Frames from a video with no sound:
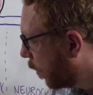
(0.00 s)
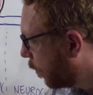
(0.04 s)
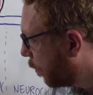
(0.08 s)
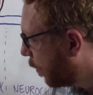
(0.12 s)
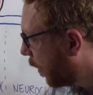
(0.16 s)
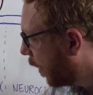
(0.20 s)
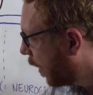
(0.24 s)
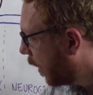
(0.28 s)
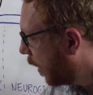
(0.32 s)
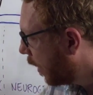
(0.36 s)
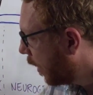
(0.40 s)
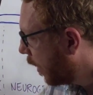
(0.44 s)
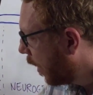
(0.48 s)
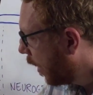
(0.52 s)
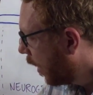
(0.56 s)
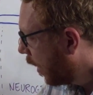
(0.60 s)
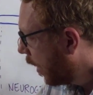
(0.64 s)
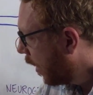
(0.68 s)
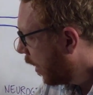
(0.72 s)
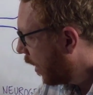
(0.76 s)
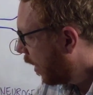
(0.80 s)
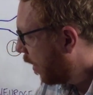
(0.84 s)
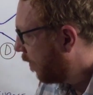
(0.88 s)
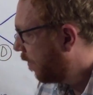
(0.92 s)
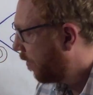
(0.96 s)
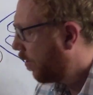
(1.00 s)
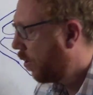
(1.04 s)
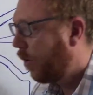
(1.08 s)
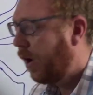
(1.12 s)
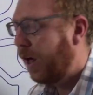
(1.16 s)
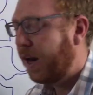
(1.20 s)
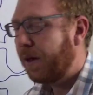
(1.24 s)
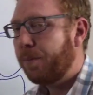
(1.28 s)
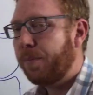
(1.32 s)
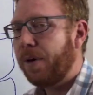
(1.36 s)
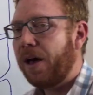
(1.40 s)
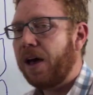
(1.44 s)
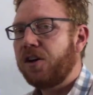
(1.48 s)
would be if you
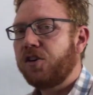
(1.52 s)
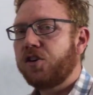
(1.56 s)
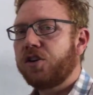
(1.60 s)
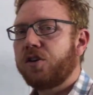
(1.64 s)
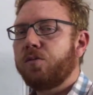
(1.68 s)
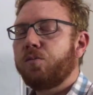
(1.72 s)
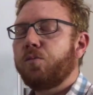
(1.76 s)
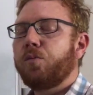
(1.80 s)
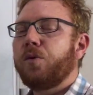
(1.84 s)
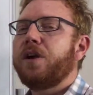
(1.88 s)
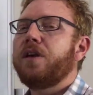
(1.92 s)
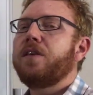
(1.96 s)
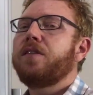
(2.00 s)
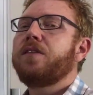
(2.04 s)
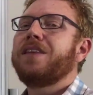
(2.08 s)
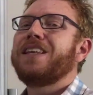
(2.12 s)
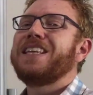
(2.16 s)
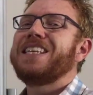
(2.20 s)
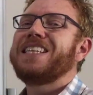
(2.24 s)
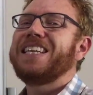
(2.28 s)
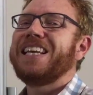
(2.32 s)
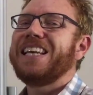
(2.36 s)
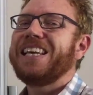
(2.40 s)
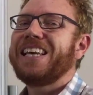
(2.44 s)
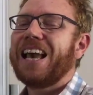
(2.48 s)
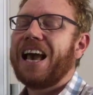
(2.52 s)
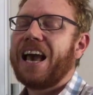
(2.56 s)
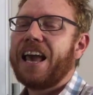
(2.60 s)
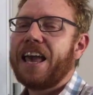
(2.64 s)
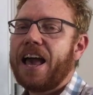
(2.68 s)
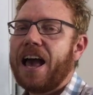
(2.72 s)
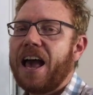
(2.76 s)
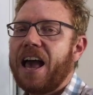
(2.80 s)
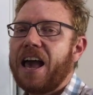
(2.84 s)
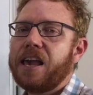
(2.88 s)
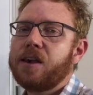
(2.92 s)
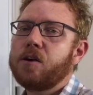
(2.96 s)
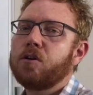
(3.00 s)
had a patient with
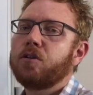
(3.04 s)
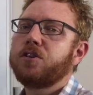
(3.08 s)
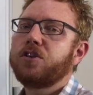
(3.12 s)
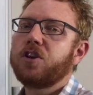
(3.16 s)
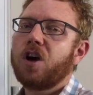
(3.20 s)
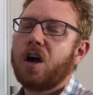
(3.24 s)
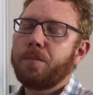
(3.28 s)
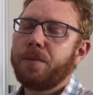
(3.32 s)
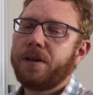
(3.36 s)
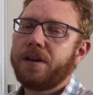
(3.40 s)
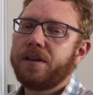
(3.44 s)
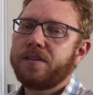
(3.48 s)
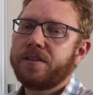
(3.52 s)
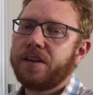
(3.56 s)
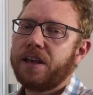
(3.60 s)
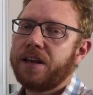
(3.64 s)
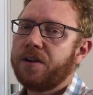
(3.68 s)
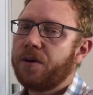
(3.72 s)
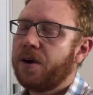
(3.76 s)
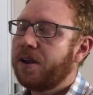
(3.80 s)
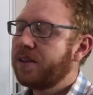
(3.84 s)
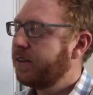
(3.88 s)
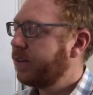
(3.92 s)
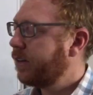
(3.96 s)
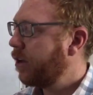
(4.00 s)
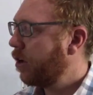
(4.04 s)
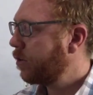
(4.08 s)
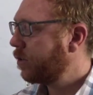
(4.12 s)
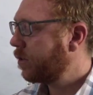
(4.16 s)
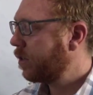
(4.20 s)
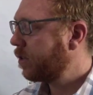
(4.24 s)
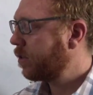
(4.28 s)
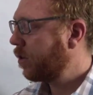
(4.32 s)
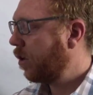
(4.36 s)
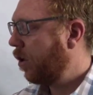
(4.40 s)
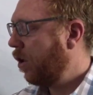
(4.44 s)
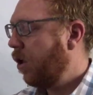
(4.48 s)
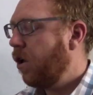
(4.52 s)
DKA or diabetes
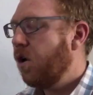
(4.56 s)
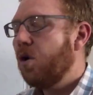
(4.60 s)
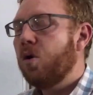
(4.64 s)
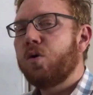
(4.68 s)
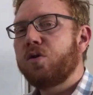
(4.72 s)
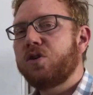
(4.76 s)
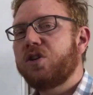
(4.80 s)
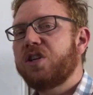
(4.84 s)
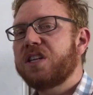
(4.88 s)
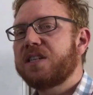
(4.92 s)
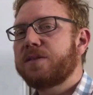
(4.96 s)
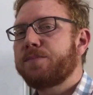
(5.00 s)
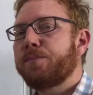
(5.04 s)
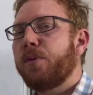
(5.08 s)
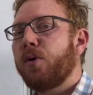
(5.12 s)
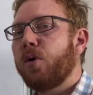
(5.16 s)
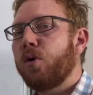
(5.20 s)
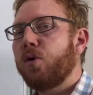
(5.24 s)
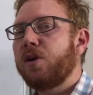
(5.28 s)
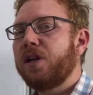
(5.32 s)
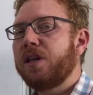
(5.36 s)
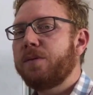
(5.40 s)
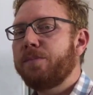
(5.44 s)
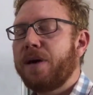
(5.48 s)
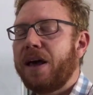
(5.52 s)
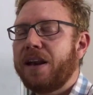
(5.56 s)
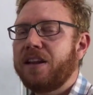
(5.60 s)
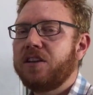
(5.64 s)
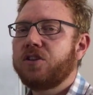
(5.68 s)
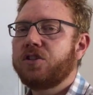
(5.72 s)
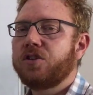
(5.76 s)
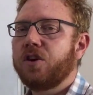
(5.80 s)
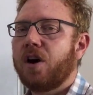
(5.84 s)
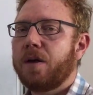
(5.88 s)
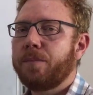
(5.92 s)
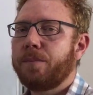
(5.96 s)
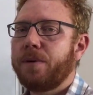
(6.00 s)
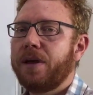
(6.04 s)
ketoacidosis or just poorly managed
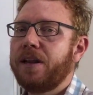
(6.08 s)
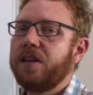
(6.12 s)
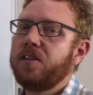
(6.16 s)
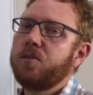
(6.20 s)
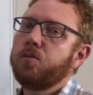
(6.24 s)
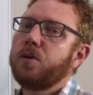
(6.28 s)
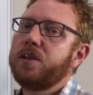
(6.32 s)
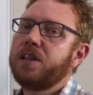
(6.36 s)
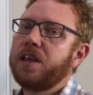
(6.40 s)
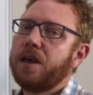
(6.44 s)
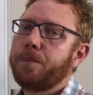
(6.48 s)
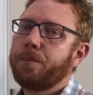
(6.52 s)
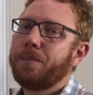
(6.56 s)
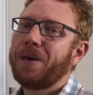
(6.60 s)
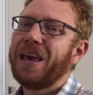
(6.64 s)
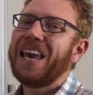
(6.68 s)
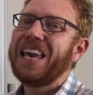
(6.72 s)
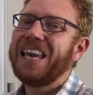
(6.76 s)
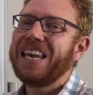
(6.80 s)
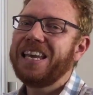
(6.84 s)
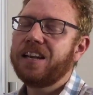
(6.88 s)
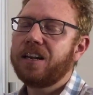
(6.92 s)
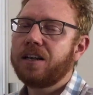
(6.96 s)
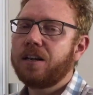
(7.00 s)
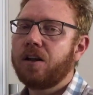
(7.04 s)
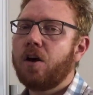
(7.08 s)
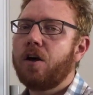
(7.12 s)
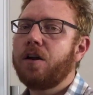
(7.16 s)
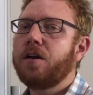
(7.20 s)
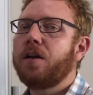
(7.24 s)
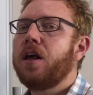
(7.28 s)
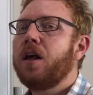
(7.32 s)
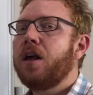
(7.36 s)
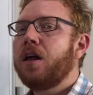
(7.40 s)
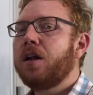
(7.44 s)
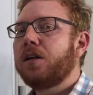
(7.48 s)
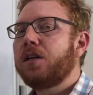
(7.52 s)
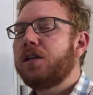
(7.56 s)
diabetes where they're peeing a
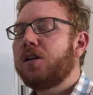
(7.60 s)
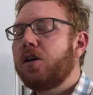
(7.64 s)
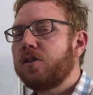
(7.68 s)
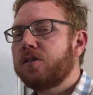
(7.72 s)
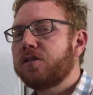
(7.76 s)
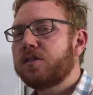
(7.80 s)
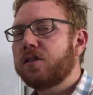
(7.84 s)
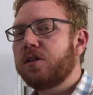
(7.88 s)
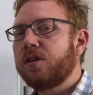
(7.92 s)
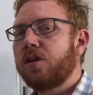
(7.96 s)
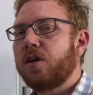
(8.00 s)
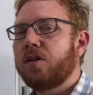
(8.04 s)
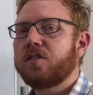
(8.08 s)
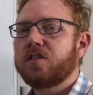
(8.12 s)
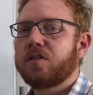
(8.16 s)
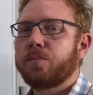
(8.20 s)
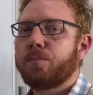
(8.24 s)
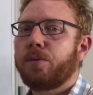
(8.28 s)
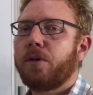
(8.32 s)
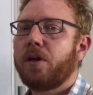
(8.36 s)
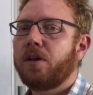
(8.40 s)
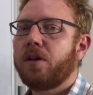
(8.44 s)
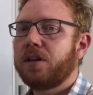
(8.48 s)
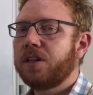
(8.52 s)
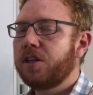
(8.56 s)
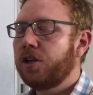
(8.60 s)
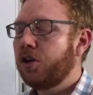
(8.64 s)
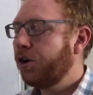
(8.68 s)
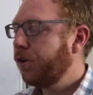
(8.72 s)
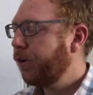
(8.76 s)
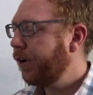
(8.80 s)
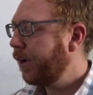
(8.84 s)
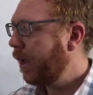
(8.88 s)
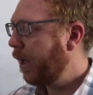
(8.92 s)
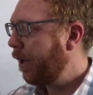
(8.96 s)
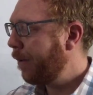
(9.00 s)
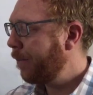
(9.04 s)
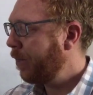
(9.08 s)
lot, lots and lots of
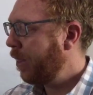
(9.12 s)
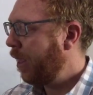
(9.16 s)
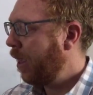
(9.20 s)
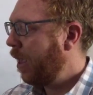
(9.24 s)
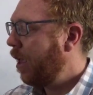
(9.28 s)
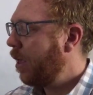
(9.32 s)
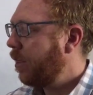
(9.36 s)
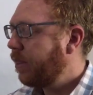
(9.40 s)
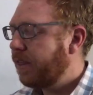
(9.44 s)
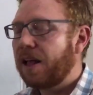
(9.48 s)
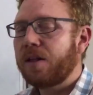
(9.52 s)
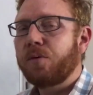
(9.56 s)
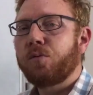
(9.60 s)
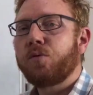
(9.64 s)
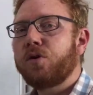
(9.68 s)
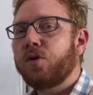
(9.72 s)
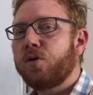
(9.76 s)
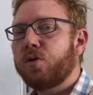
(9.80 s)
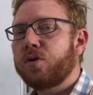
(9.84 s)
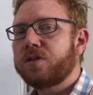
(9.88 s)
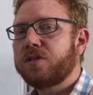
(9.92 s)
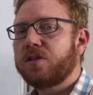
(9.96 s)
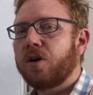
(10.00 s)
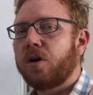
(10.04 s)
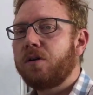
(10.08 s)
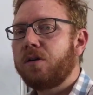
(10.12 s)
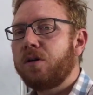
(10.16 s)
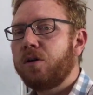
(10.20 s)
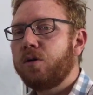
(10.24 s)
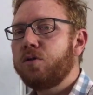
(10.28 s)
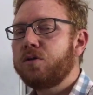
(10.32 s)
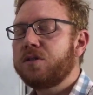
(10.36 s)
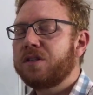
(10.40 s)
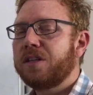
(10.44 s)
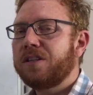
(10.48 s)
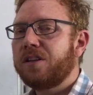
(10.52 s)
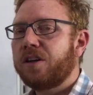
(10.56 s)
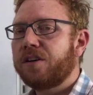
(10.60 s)
polyuria, that would also
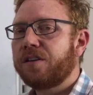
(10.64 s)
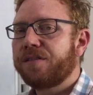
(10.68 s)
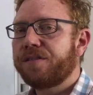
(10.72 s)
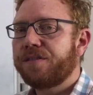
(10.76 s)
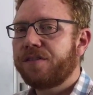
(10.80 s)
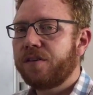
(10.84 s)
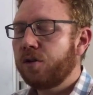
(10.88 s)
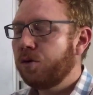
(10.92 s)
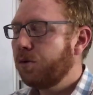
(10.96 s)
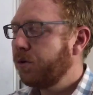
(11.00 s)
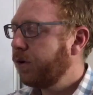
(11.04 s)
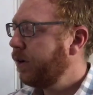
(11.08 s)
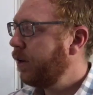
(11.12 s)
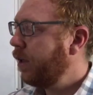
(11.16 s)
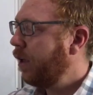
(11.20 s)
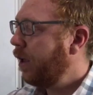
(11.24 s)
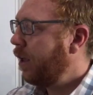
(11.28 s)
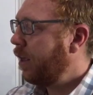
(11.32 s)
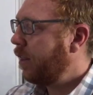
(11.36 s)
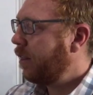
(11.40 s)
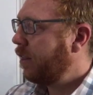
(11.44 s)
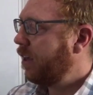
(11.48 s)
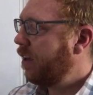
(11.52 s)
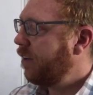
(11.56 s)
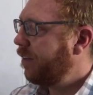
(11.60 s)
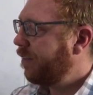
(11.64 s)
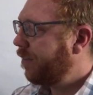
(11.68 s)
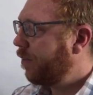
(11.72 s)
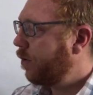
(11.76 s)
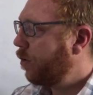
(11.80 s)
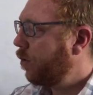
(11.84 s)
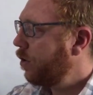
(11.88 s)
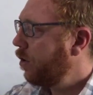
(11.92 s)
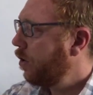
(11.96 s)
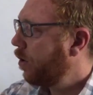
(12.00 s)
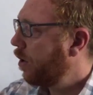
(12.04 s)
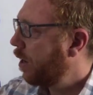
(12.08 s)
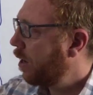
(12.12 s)
lose a lot of fluid.
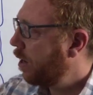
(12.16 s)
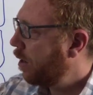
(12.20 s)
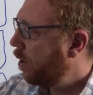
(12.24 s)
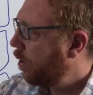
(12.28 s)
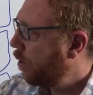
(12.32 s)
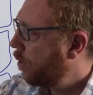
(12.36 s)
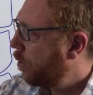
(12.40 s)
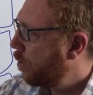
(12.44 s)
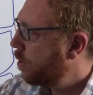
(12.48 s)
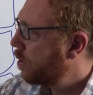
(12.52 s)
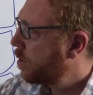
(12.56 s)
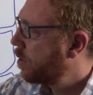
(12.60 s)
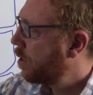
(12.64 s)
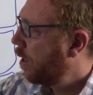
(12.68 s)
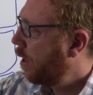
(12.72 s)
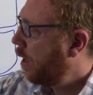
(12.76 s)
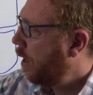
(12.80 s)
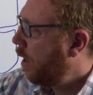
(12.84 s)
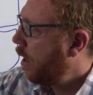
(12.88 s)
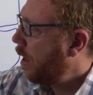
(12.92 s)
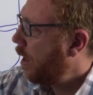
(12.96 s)
Therefore, you're going to lose,